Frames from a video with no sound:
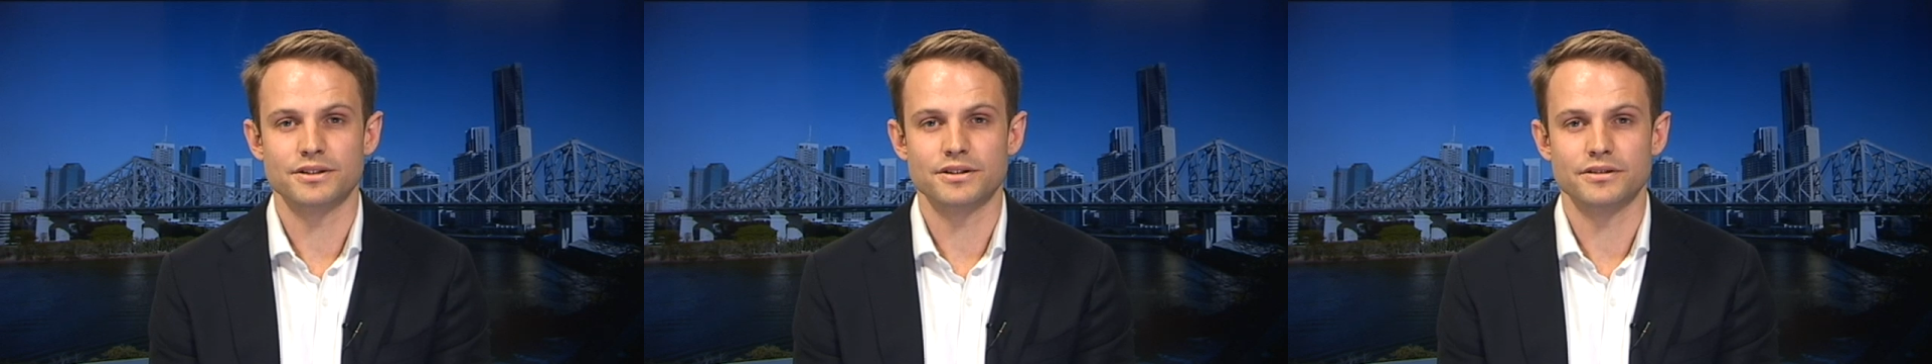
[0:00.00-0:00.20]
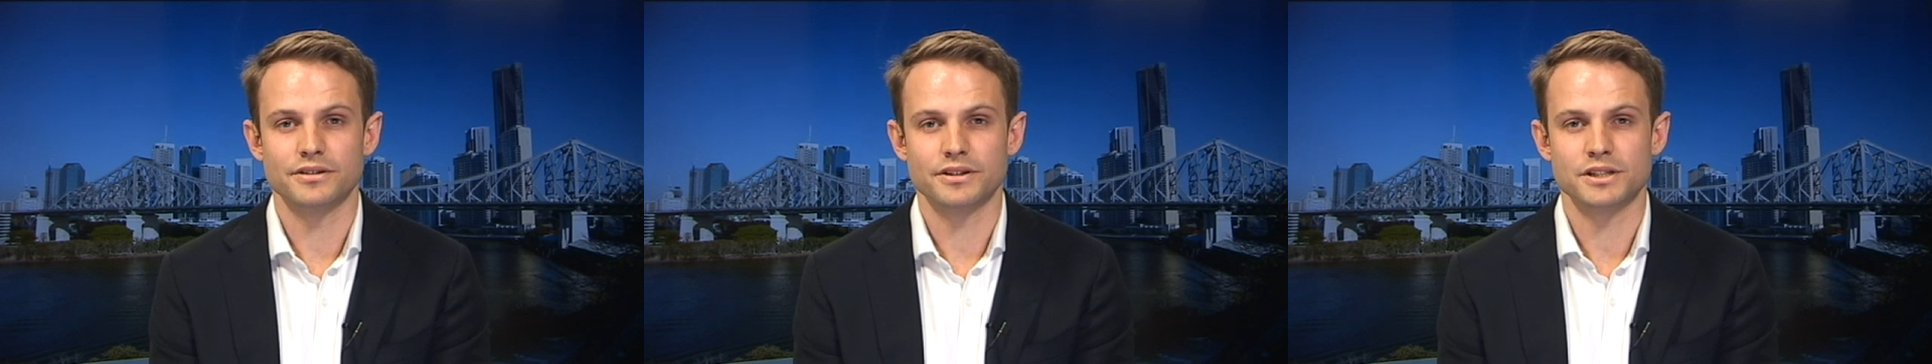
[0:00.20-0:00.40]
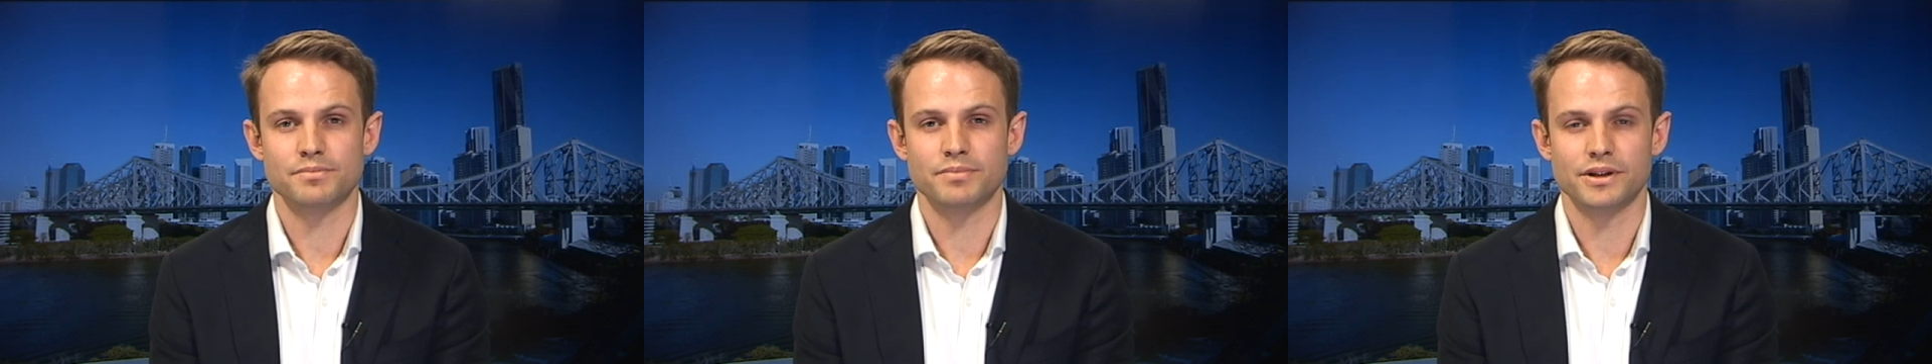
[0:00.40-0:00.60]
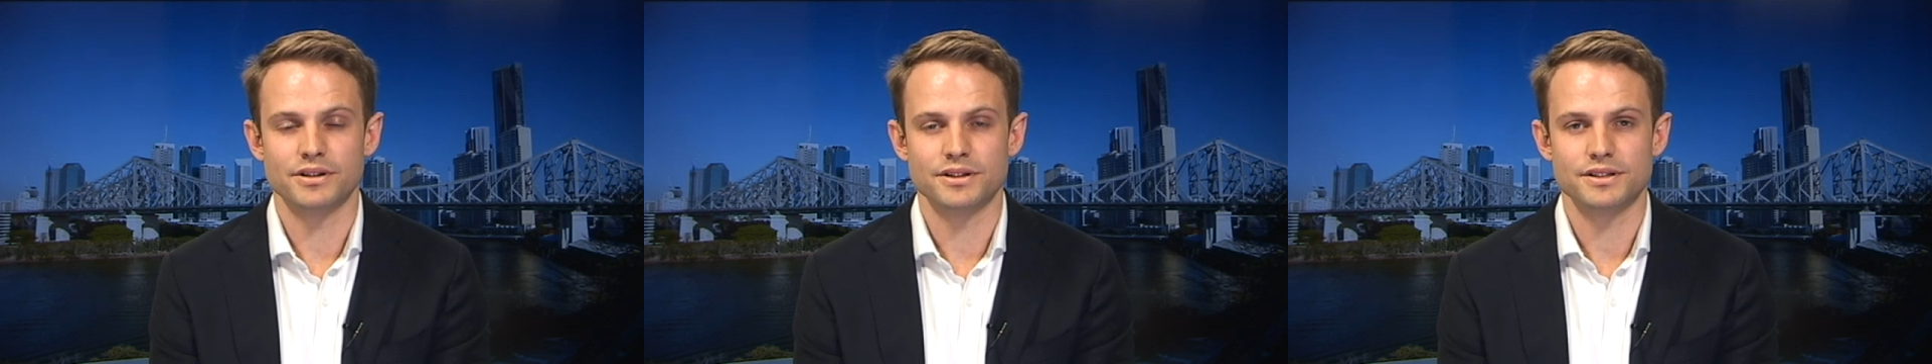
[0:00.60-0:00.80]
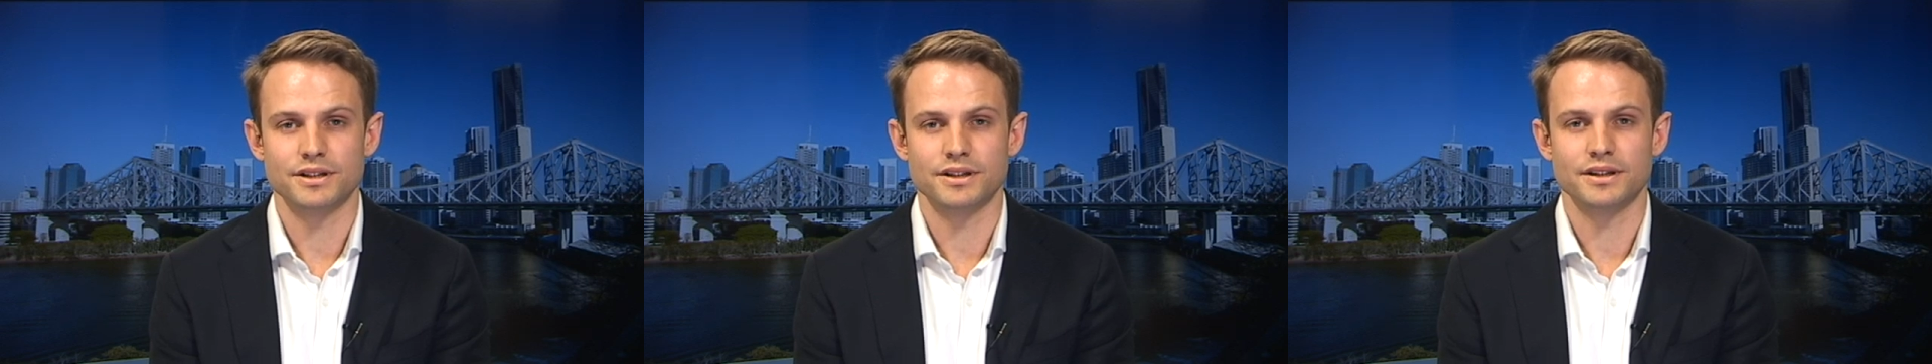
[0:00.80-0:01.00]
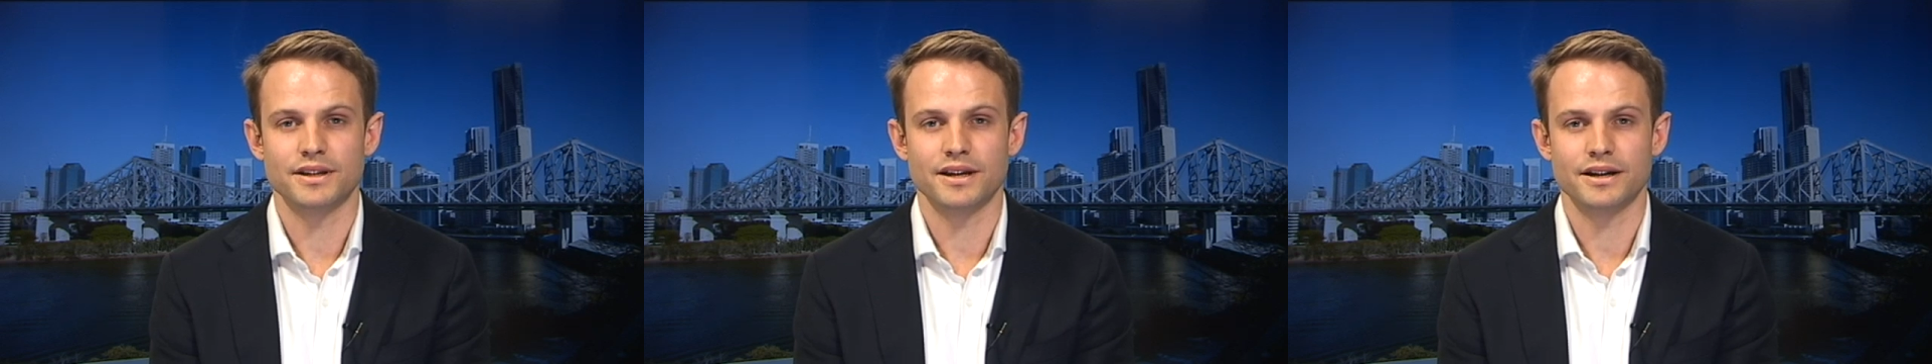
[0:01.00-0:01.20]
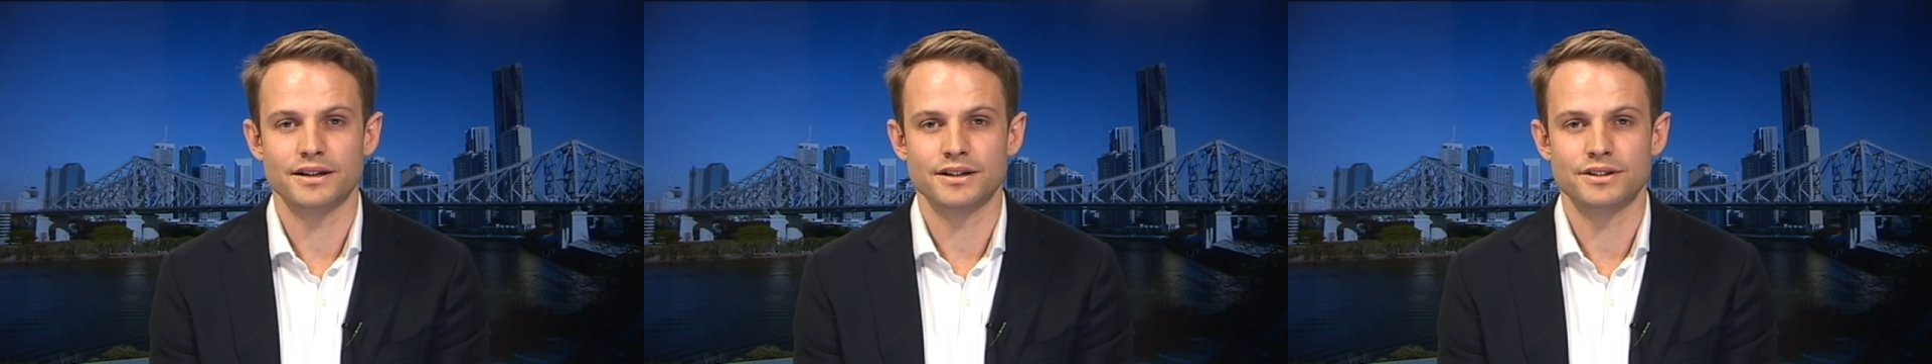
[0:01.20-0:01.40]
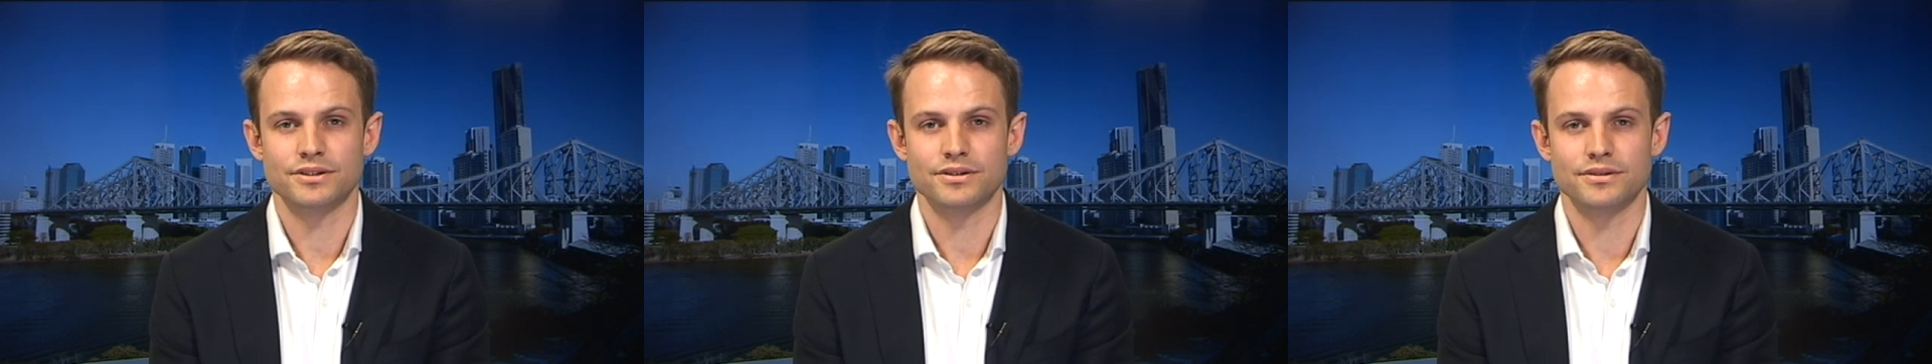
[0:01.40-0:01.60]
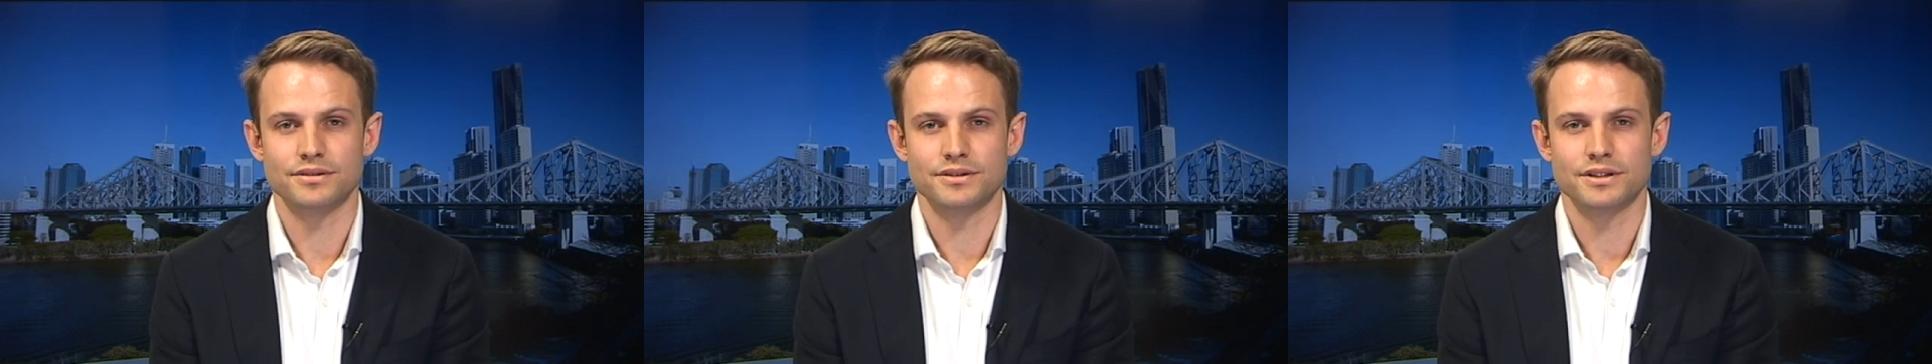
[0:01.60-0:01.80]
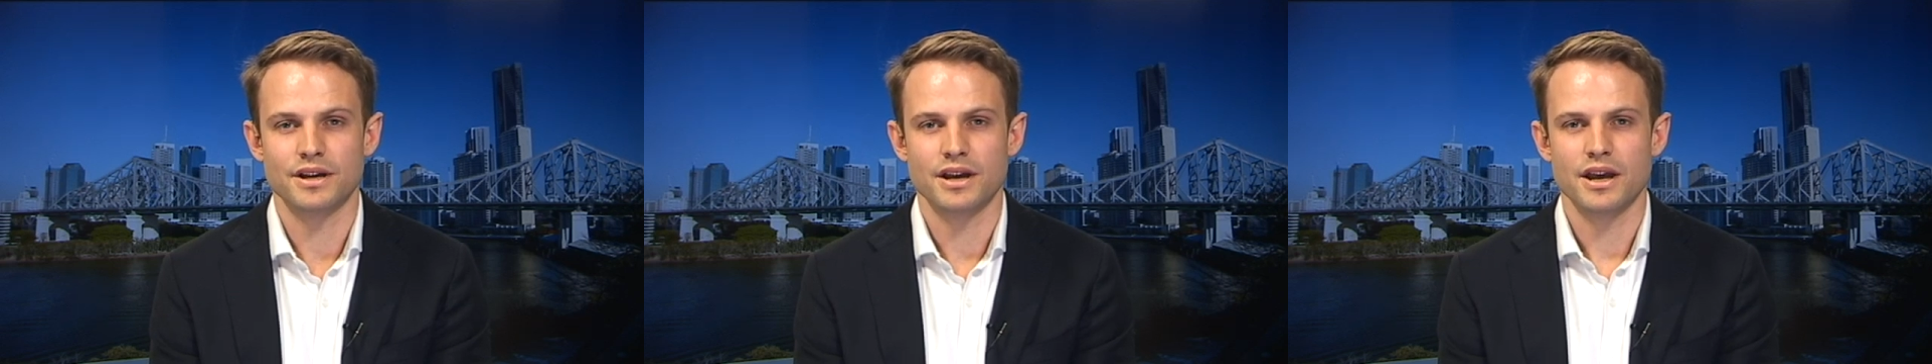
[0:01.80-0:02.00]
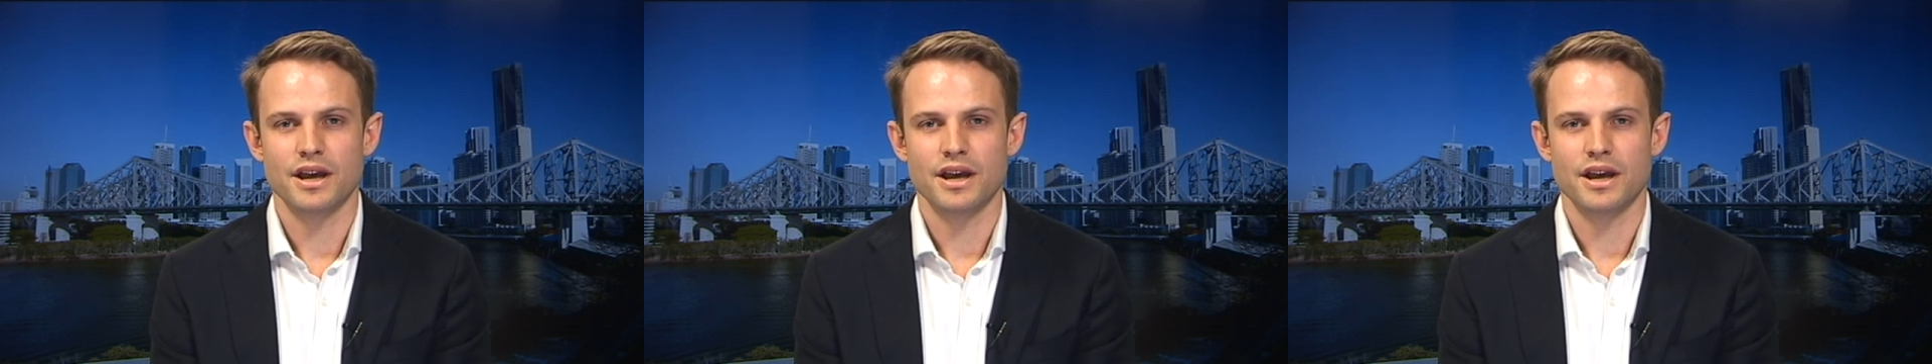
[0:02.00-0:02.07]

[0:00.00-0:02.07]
are experiencing gut issues.